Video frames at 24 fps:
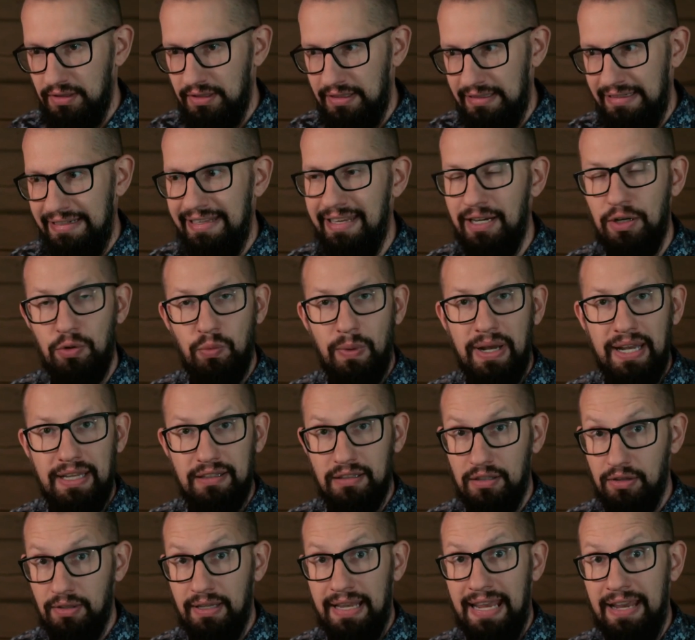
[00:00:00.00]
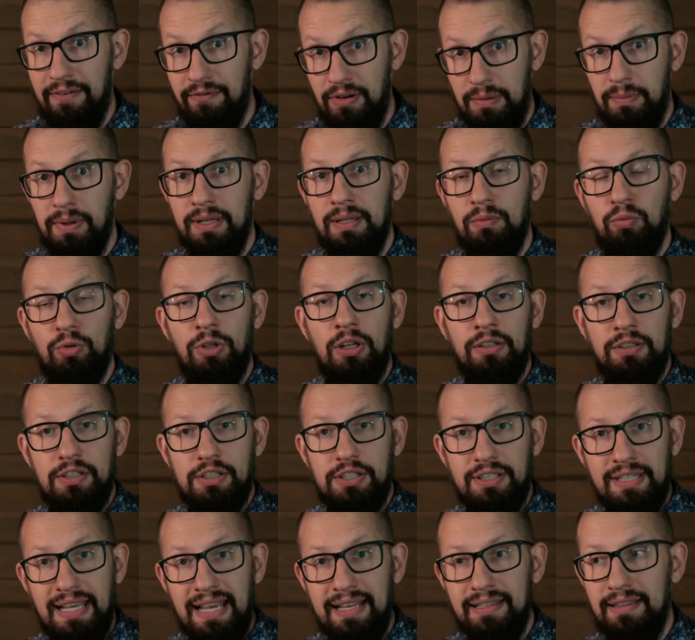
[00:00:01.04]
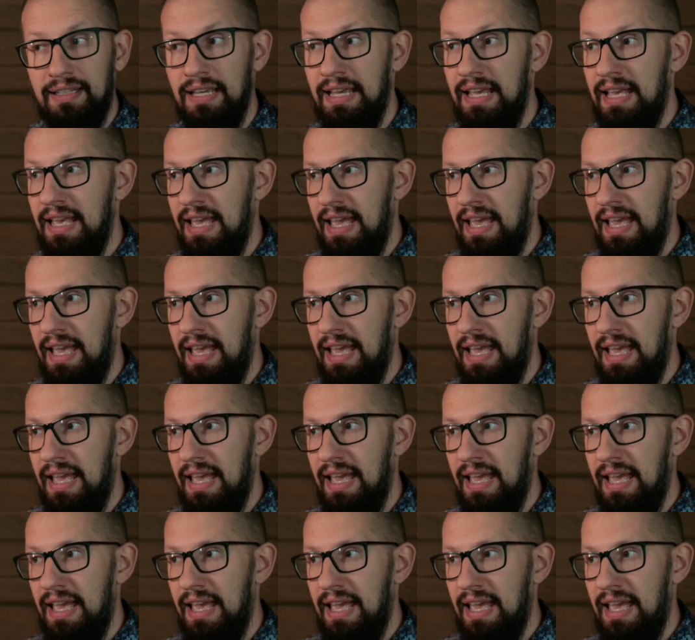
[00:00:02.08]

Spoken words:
clear way that everybody will understand.